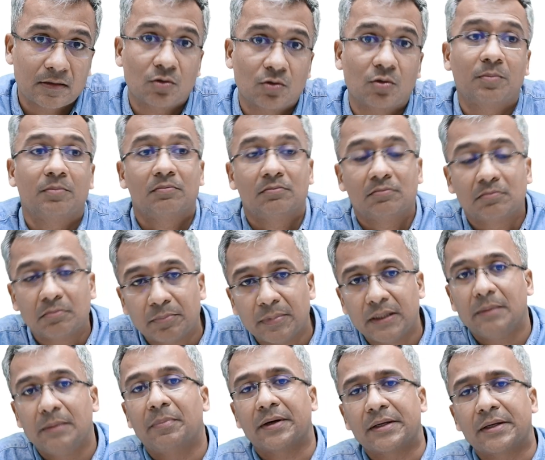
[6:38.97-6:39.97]
So
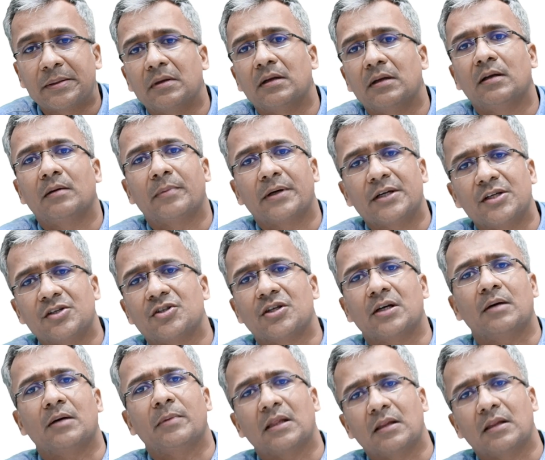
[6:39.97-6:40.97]
me, Parimal,
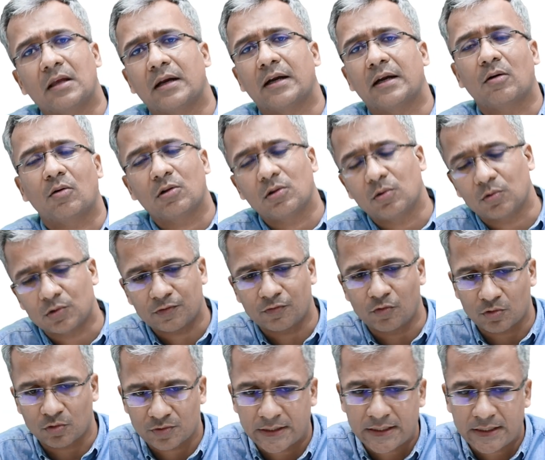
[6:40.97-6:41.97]
Manisha, Mandar, and all those
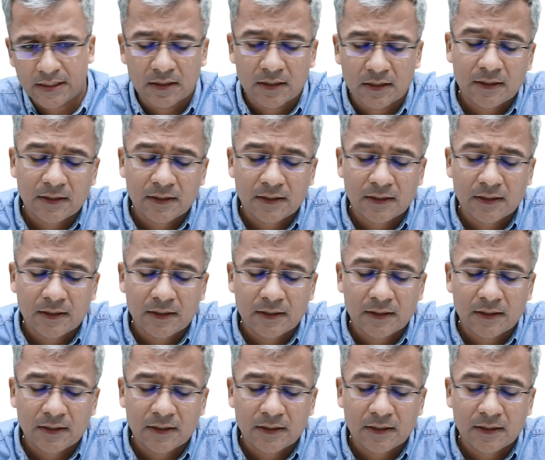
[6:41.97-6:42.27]
folks, right?